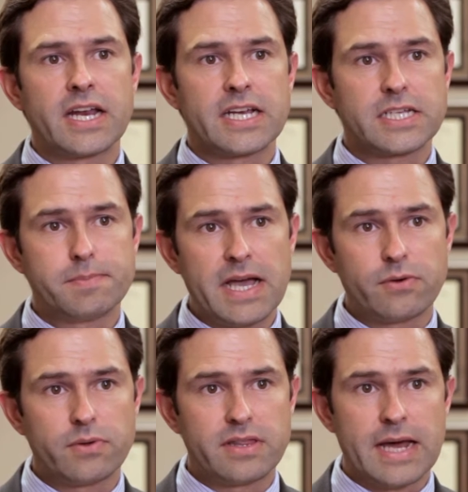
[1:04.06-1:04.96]
can
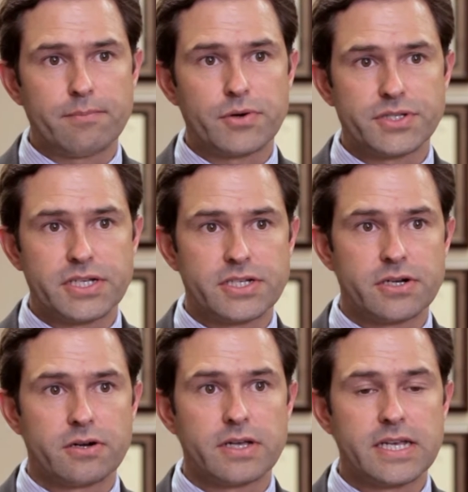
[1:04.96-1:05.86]
expect with that
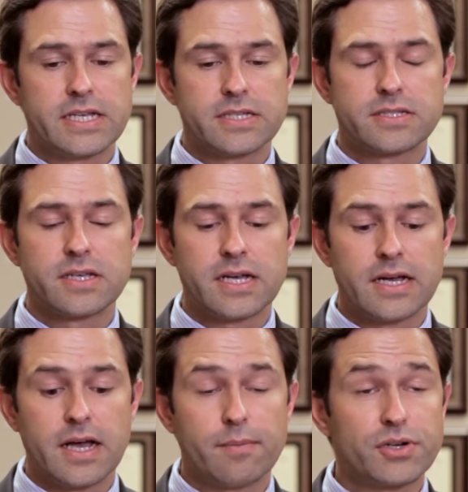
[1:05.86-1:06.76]
procedure is a